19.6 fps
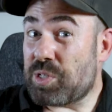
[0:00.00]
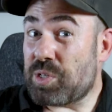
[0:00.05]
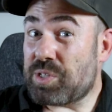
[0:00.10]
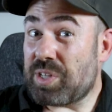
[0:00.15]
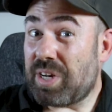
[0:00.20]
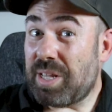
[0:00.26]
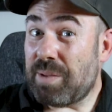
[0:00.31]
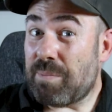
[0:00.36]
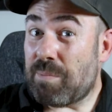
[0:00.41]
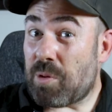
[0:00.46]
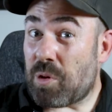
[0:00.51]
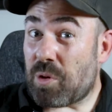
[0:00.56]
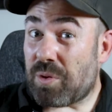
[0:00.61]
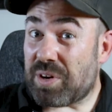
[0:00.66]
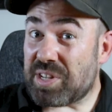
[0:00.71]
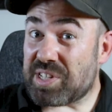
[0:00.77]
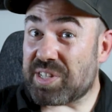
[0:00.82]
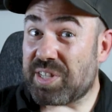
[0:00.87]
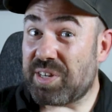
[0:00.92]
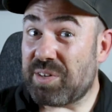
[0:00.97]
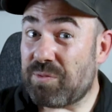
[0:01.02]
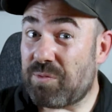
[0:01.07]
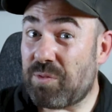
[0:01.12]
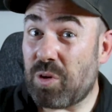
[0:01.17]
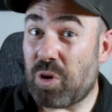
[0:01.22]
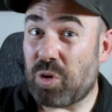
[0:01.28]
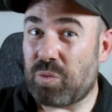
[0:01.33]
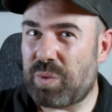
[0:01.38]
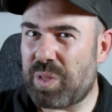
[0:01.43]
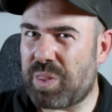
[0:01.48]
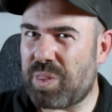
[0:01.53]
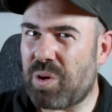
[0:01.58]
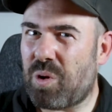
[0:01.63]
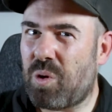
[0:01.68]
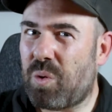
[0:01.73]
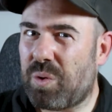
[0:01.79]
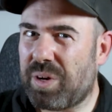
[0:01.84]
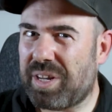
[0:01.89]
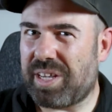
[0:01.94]
usually more risk involved with
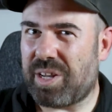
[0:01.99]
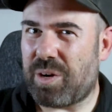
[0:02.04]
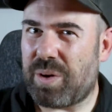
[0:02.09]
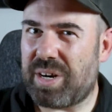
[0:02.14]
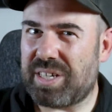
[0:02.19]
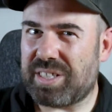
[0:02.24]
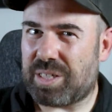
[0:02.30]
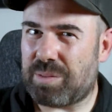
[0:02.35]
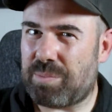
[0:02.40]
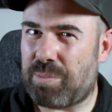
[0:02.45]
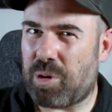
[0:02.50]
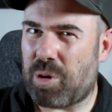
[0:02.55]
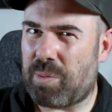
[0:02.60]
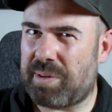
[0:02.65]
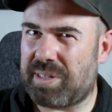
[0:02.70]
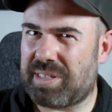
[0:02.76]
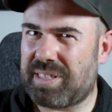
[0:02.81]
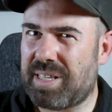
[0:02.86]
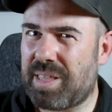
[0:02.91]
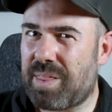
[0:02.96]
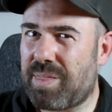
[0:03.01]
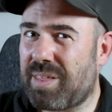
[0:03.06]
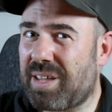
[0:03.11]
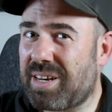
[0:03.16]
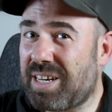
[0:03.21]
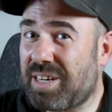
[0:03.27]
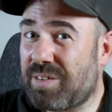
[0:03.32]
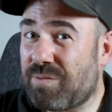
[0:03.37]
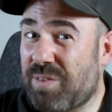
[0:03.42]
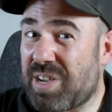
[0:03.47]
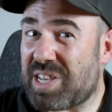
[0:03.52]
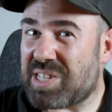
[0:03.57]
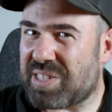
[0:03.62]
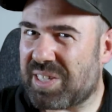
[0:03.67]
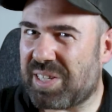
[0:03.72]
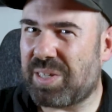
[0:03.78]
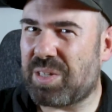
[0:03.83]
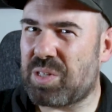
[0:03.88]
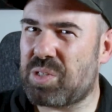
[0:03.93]
owning a rental property than
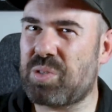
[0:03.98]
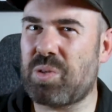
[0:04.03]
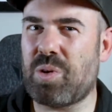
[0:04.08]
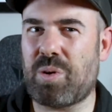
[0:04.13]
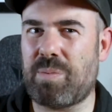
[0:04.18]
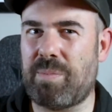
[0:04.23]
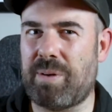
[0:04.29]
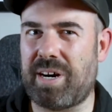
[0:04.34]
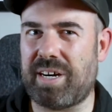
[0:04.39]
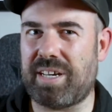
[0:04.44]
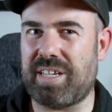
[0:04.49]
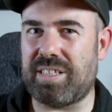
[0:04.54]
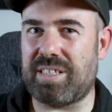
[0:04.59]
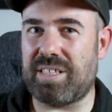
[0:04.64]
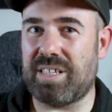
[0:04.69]
investing in the stock market.